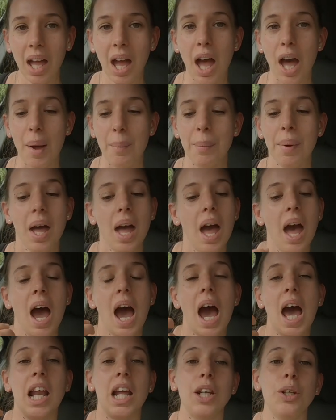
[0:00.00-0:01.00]
And
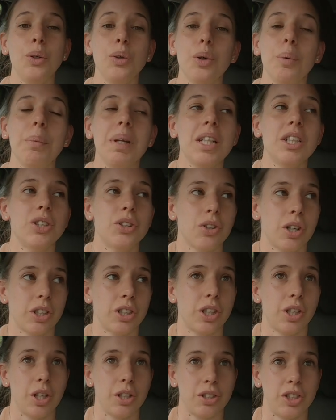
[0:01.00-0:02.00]
I normally
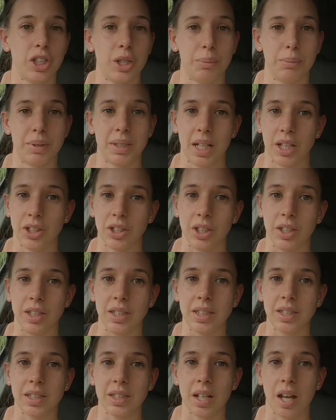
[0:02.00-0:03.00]
structure those gym
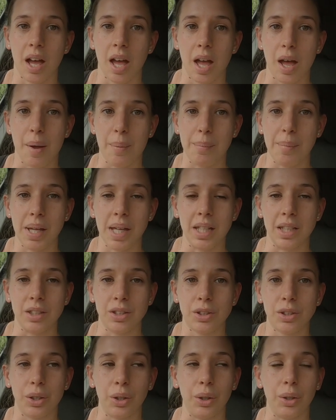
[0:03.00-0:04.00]
sessions
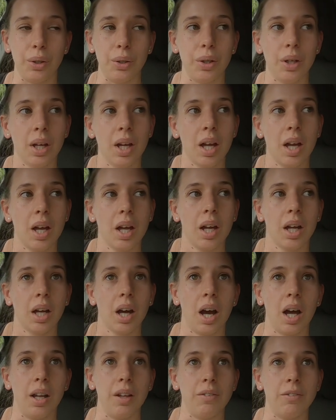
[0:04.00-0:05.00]
into
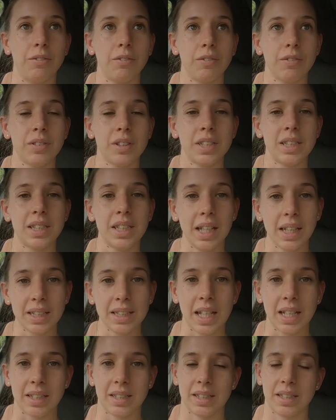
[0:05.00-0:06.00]
kind of 6
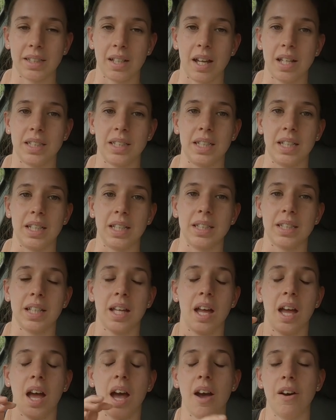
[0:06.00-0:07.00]
exercises,
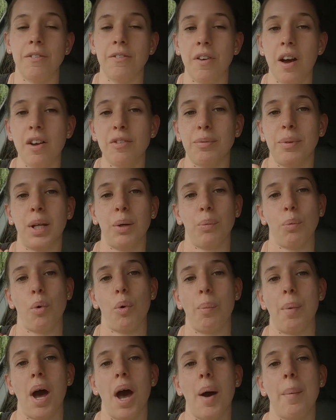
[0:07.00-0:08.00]
a 5-minute
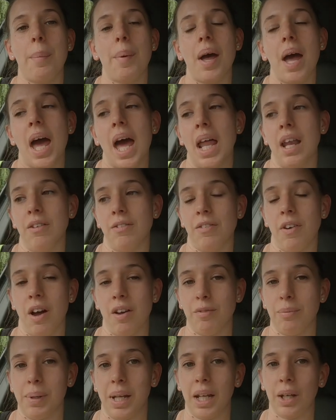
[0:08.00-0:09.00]
warm-up, and a
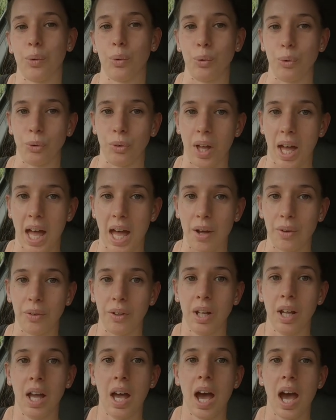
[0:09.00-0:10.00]
5-minute cool down,
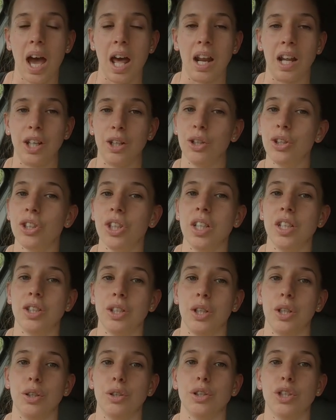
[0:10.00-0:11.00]
and I usually
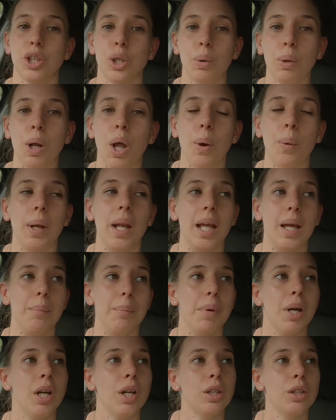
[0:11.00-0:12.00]
do 2 lower
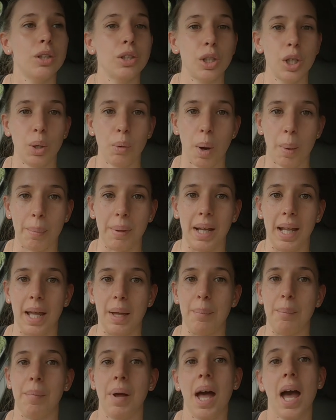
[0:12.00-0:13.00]
limb, 2 upper
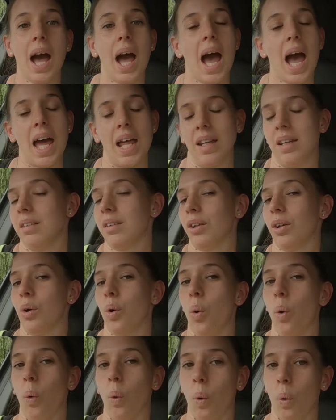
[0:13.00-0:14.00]
limb, and
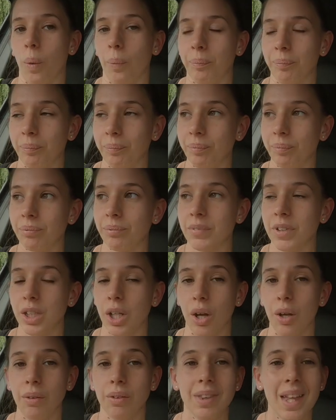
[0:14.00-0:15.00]
core.
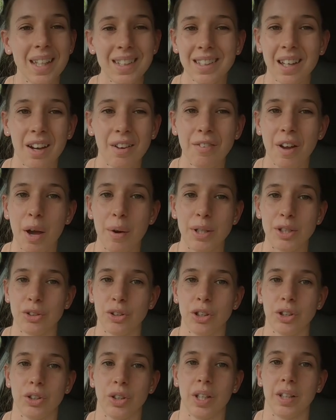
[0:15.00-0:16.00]
So that's kind of how I
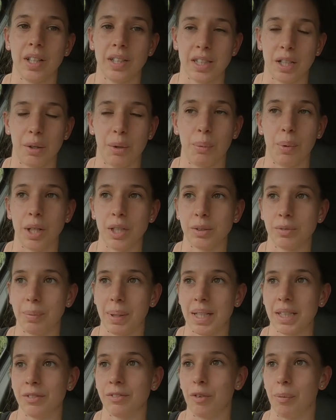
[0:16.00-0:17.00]
structure it, that's how it works
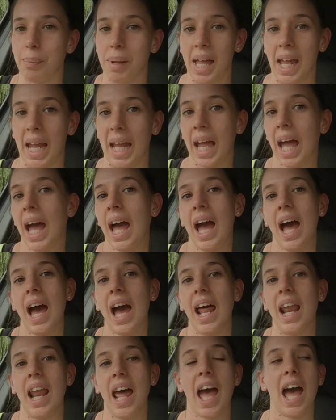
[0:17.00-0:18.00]
best for me,
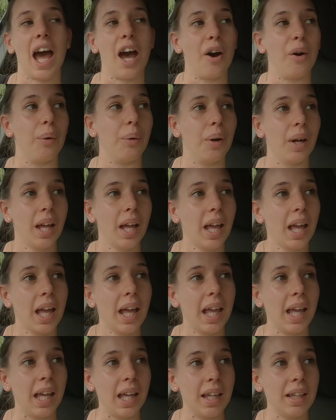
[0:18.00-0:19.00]
and how
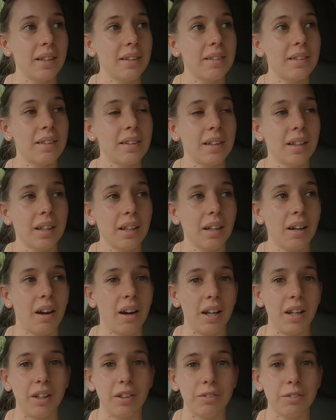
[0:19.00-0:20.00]
it
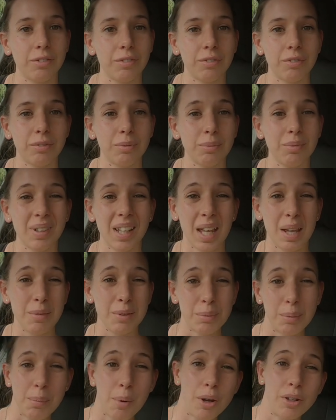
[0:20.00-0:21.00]
kind of
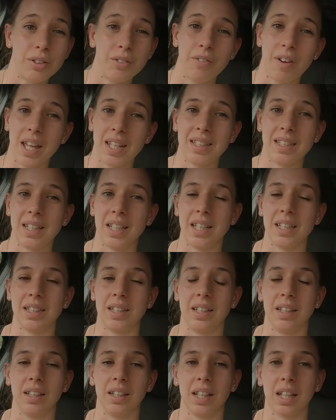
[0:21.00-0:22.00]
keeps me motivated
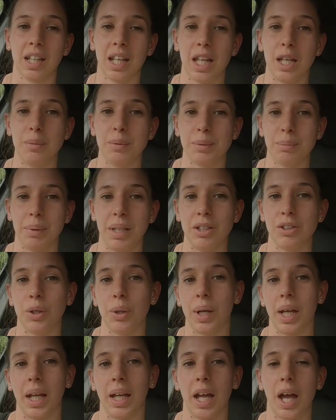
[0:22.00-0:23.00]
and keeps me
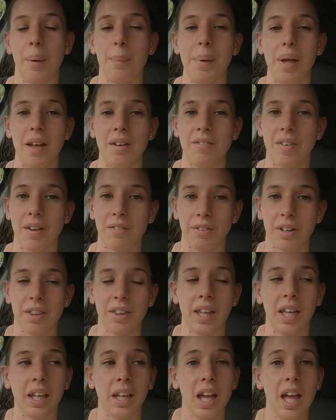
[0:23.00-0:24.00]
doing a bit of
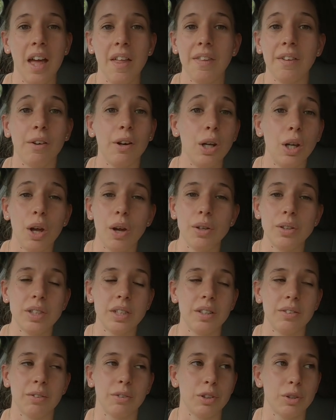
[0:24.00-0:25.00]
everything. There are loads of
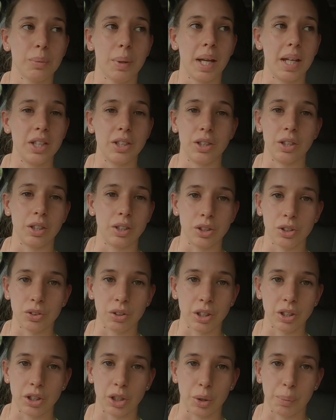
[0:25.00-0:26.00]
different ways you can
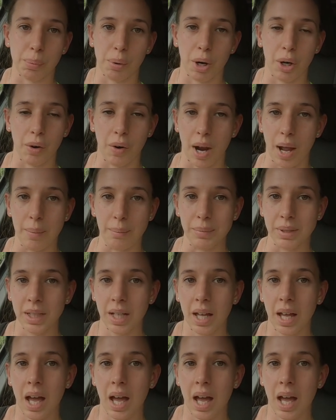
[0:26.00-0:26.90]
structure your programs,